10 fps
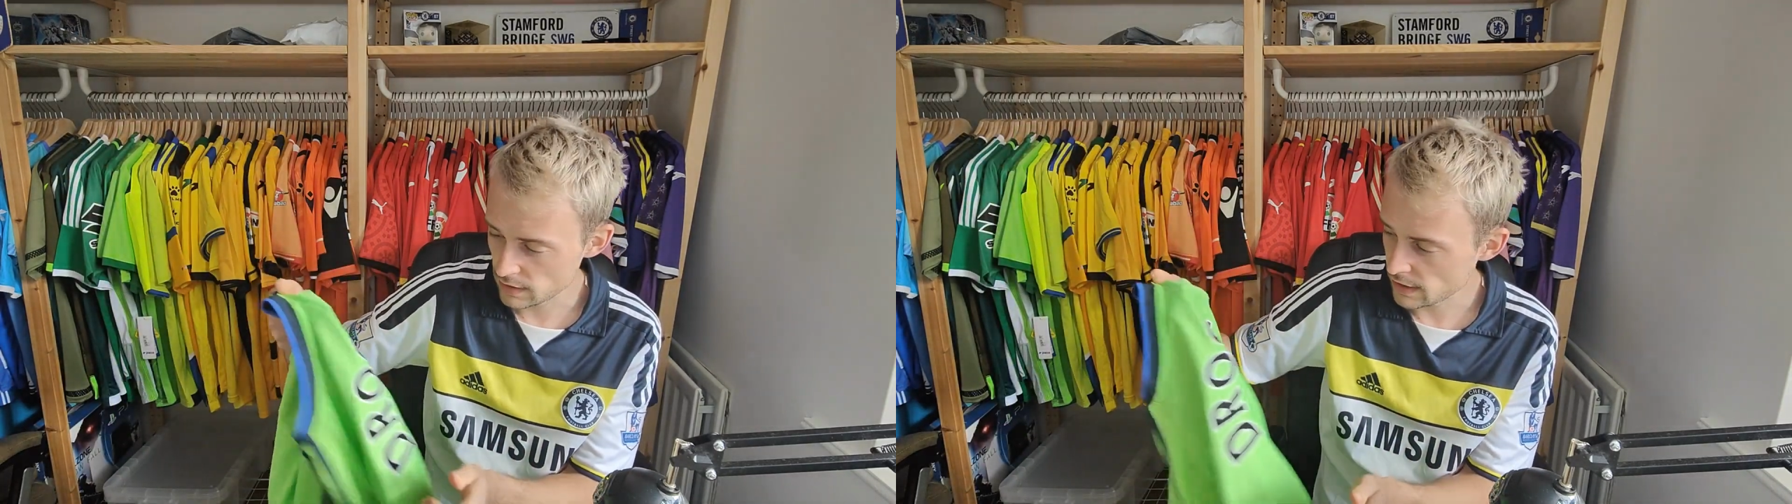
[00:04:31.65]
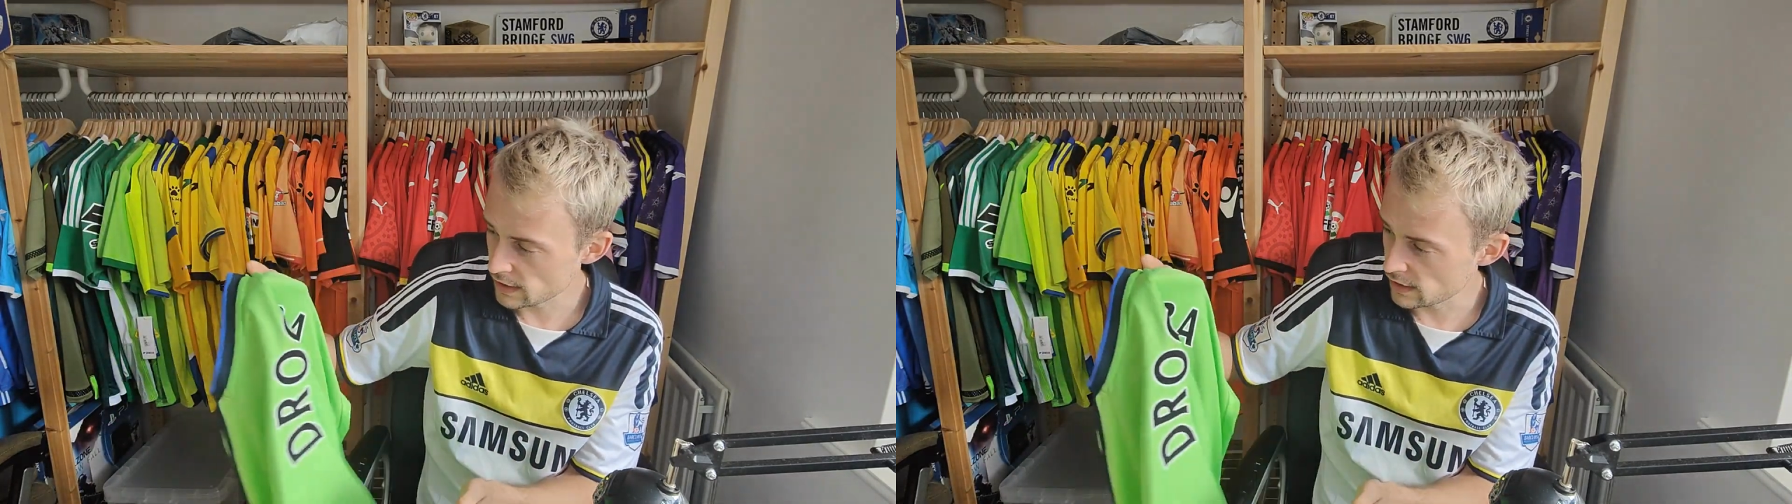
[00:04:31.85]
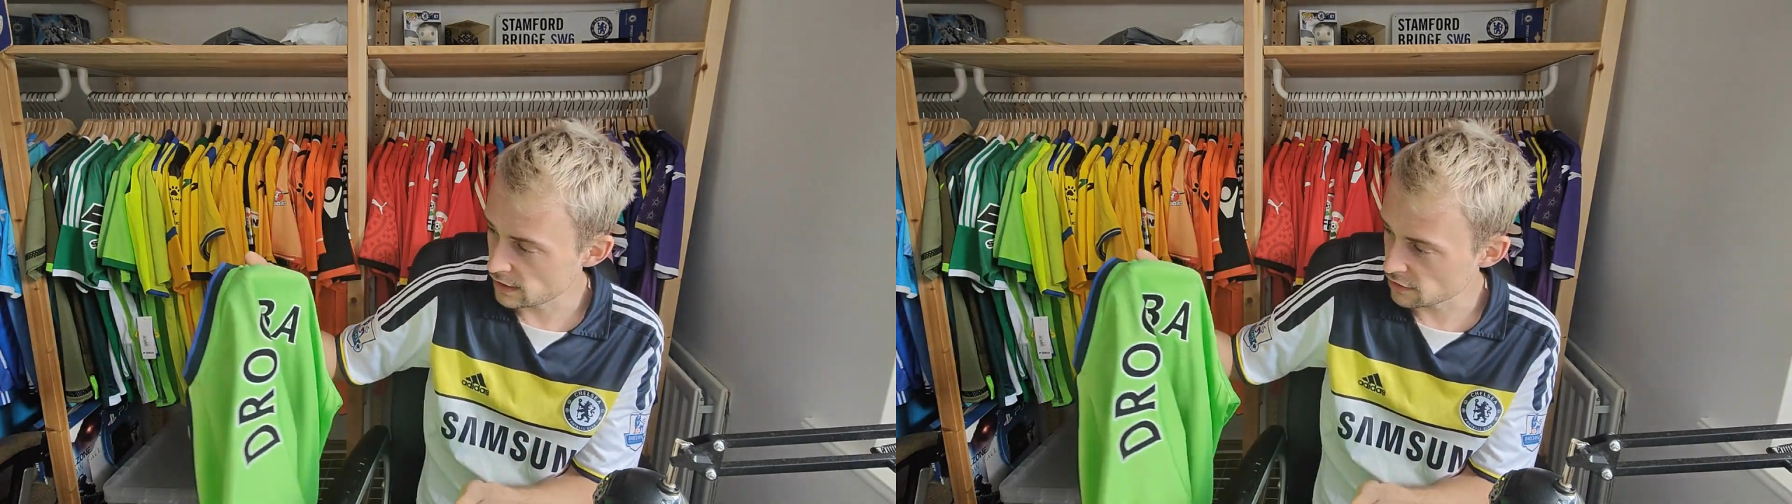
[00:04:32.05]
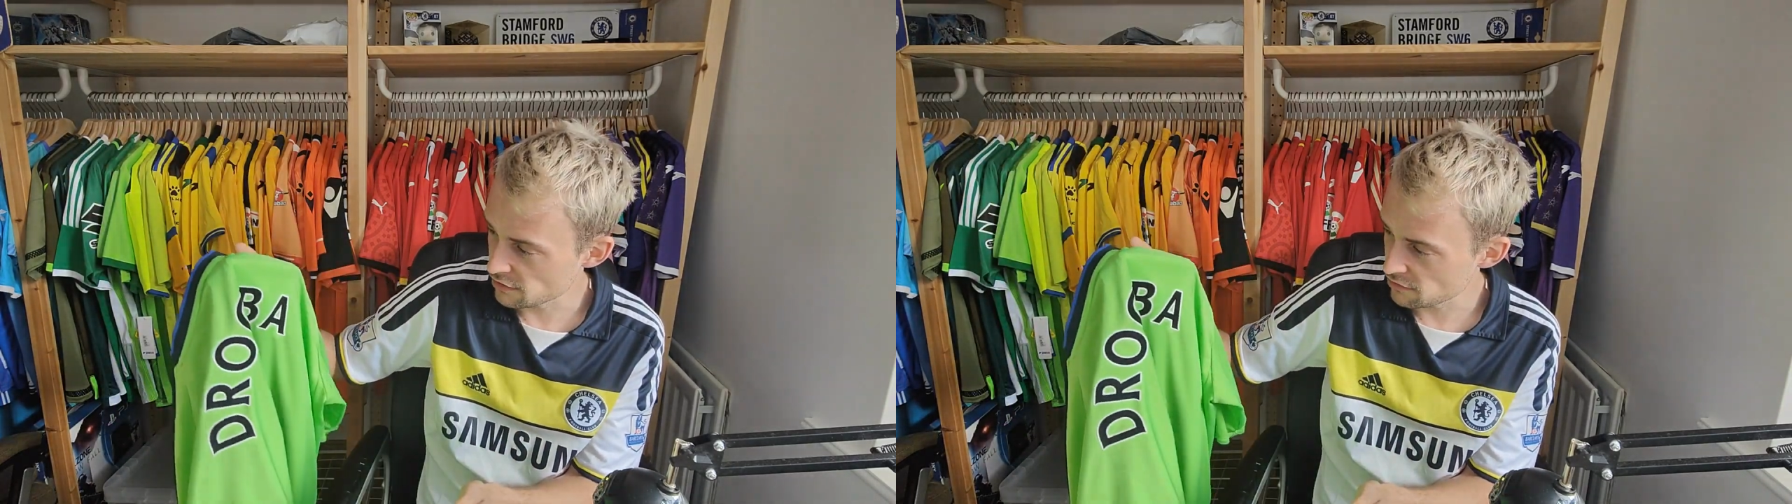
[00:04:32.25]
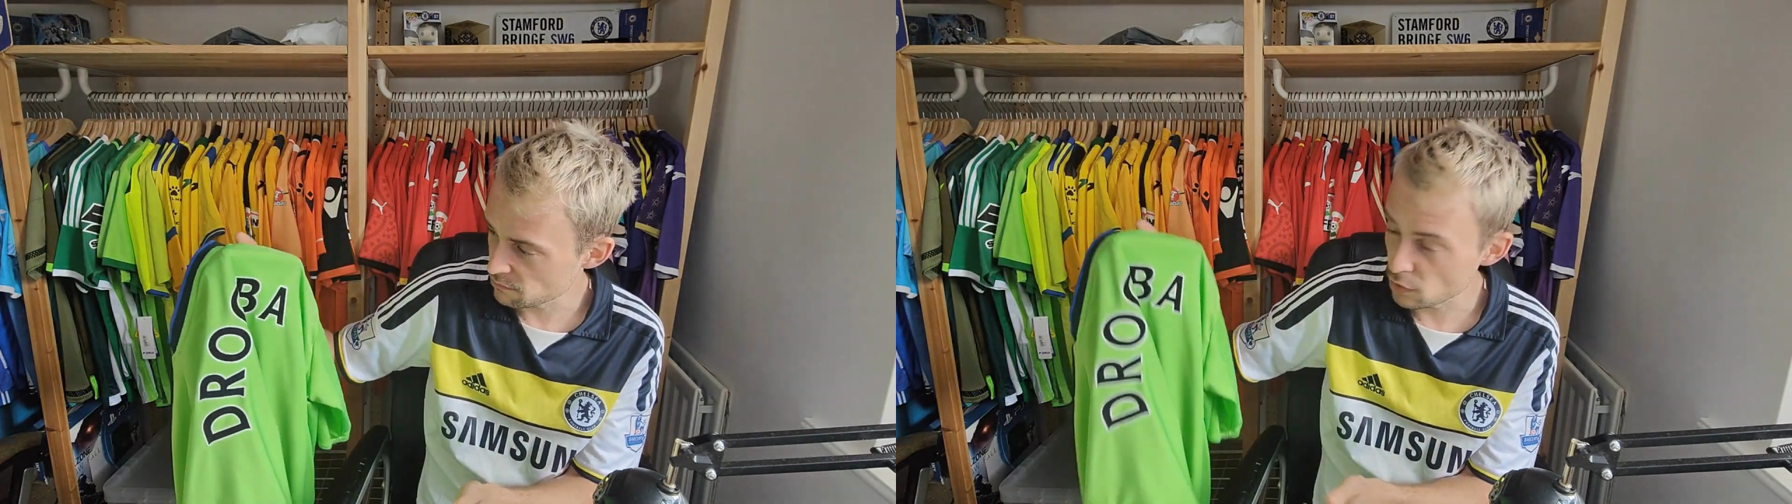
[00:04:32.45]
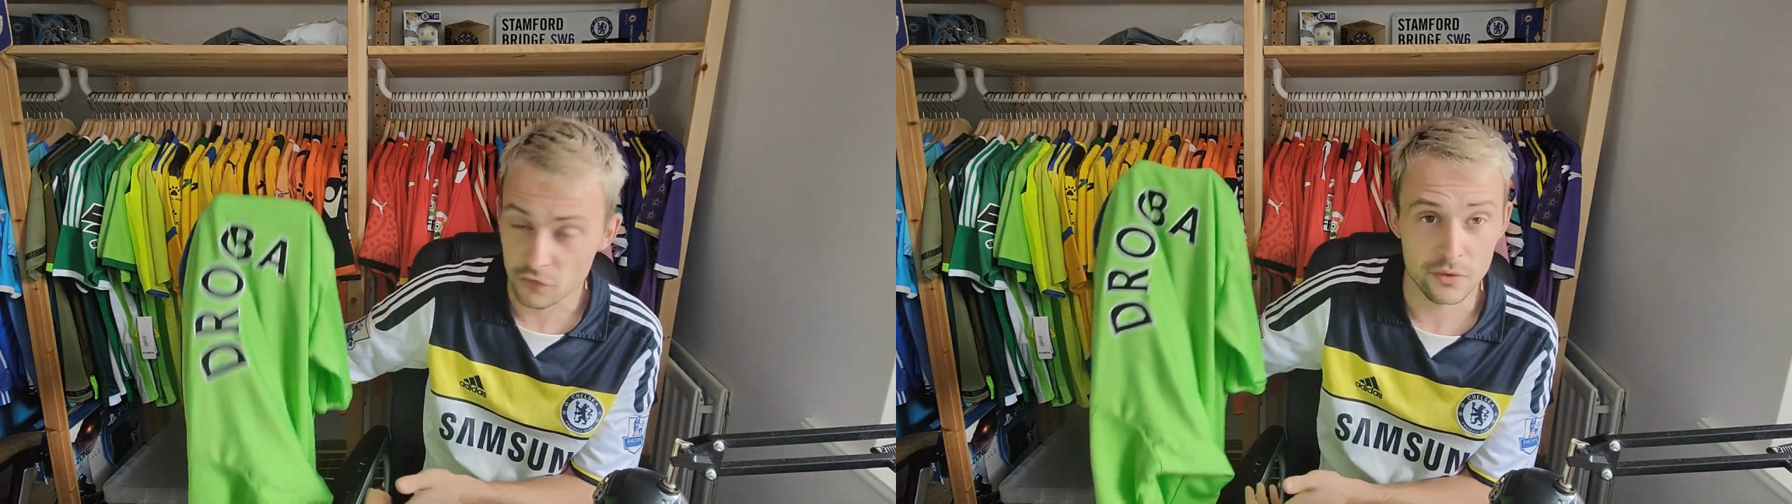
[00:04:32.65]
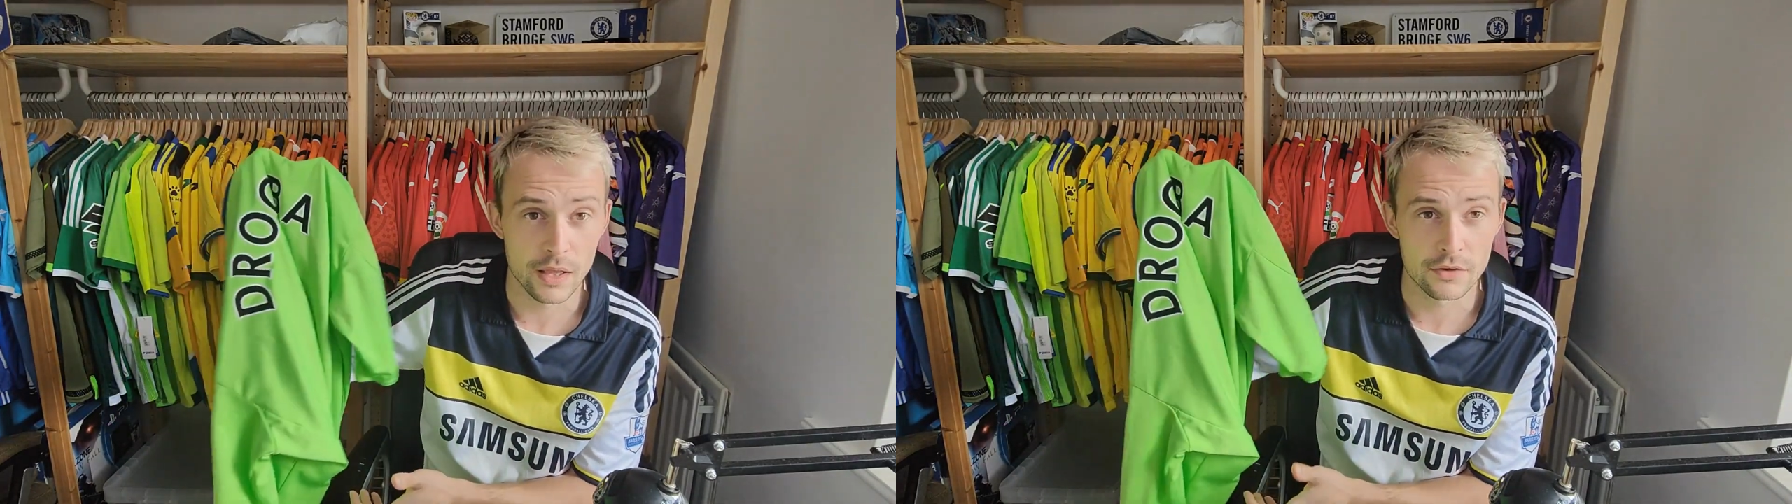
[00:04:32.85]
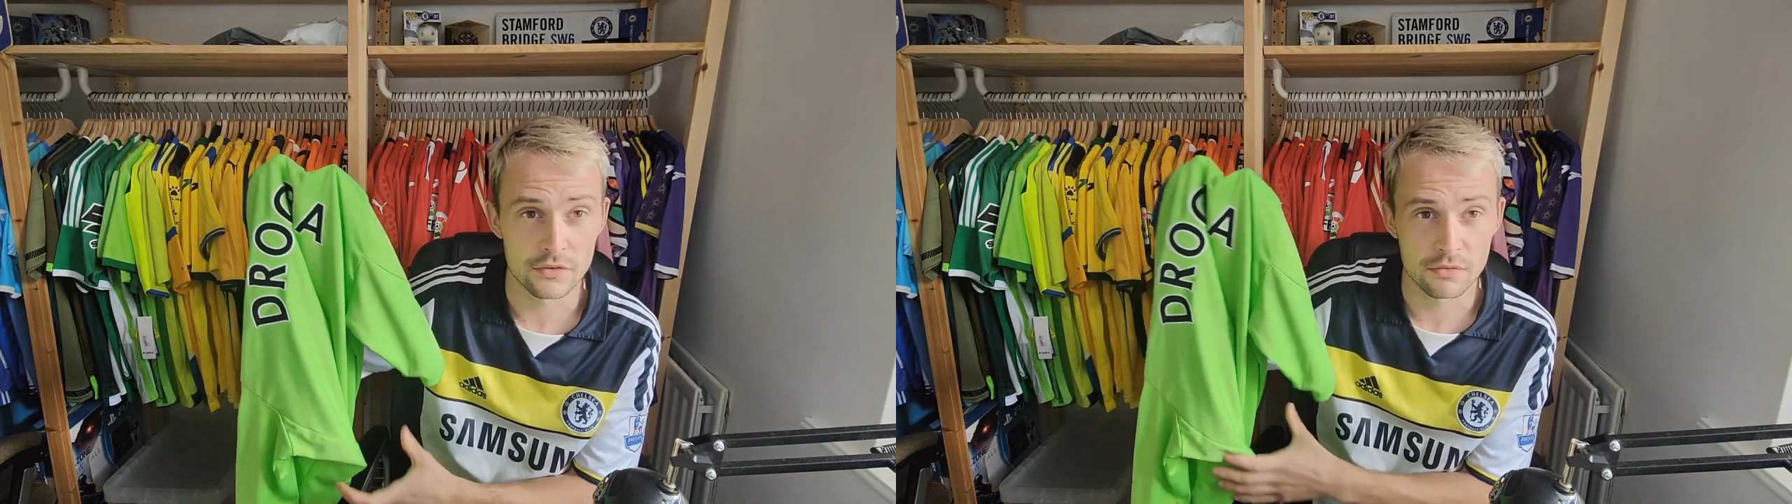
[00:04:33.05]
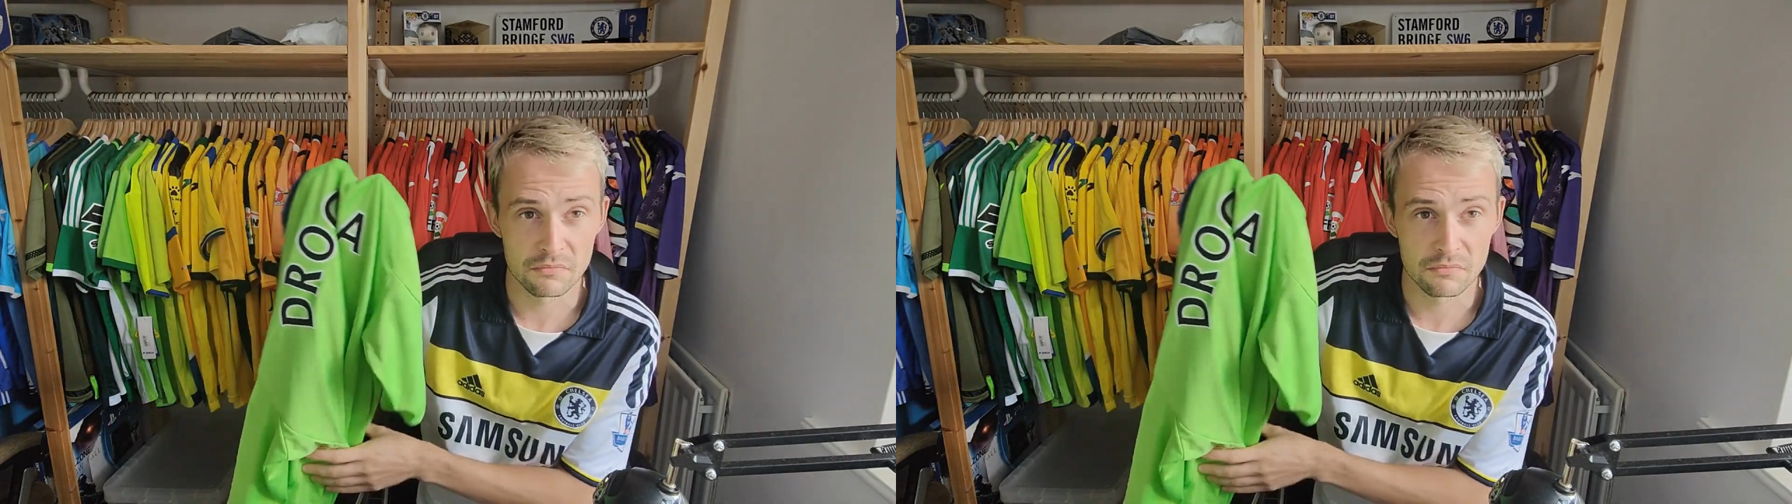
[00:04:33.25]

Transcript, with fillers: and personalised.